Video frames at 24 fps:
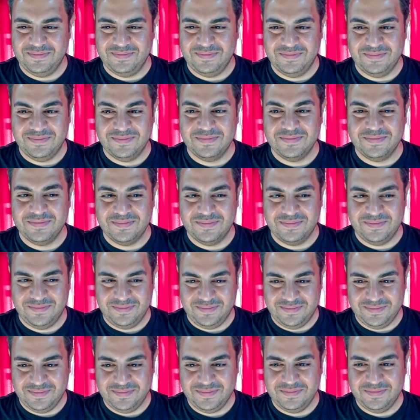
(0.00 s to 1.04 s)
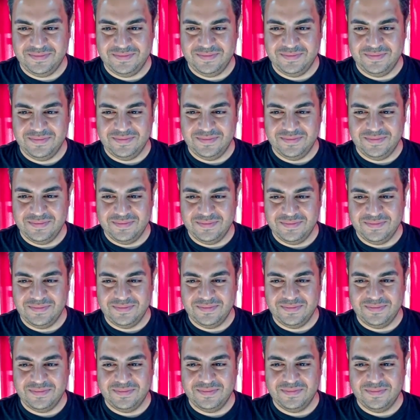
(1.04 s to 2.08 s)

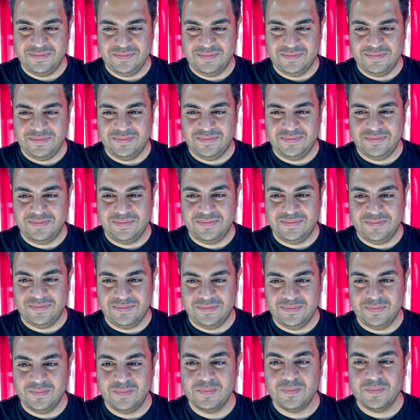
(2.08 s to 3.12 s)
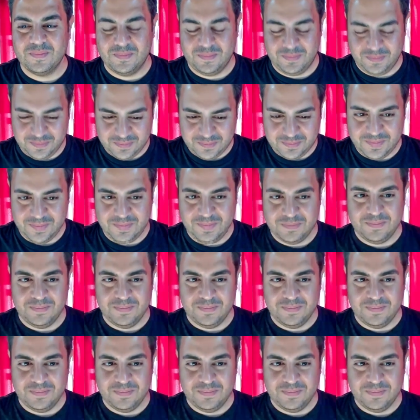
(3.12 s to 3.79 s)
This person isn't speaking.